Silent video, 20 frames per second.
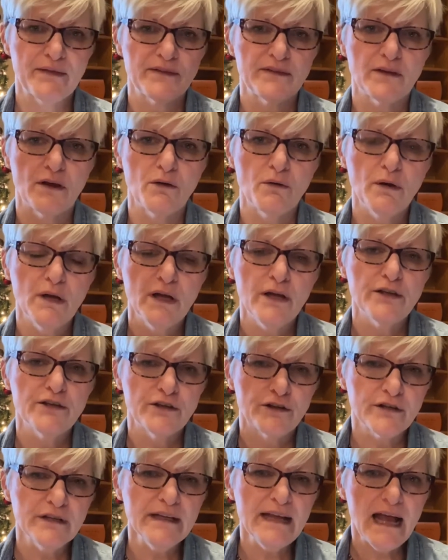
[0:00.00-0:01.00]
So
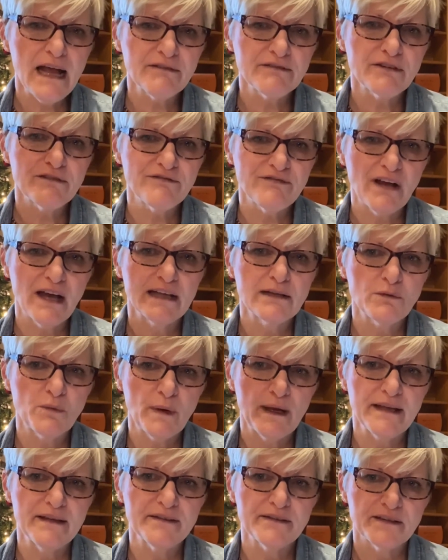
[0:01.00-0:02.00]
you're going to have to find
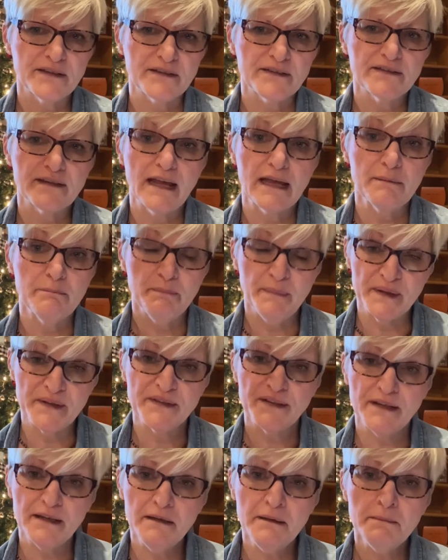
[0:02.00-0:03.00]
ways to stay
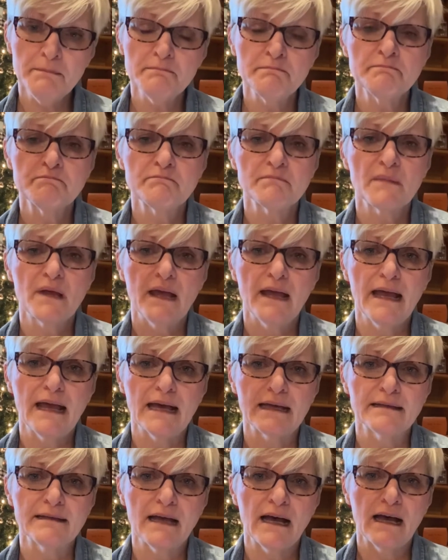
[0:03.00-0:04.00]
busy
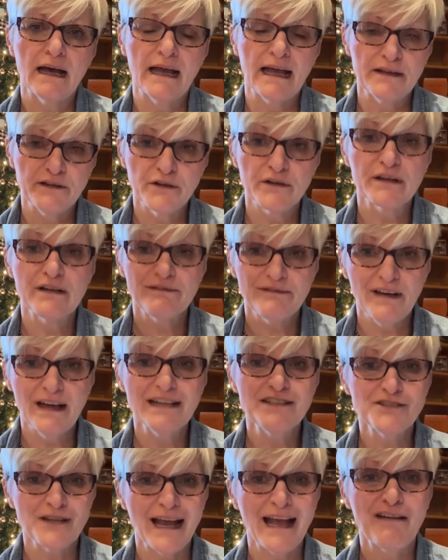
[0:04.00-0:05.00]
and uh, and you're going to
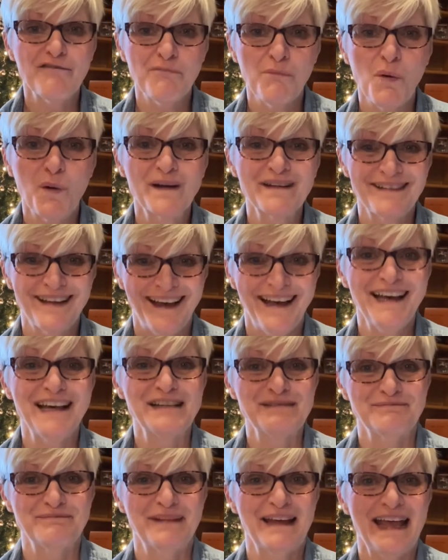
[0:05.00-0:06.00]
find you have more
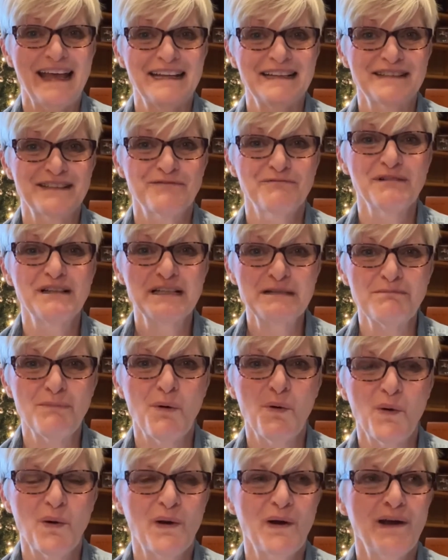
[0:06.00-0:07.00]
time, and it's really
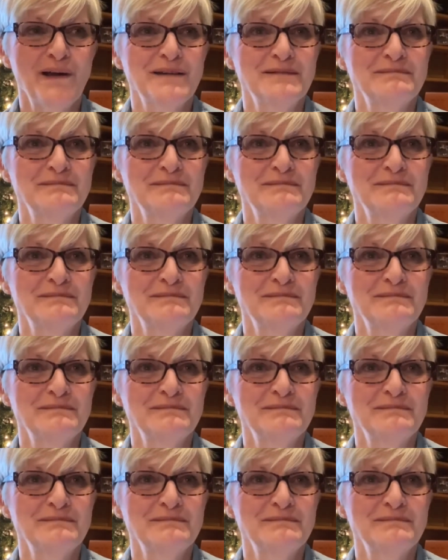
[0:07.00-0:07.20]
more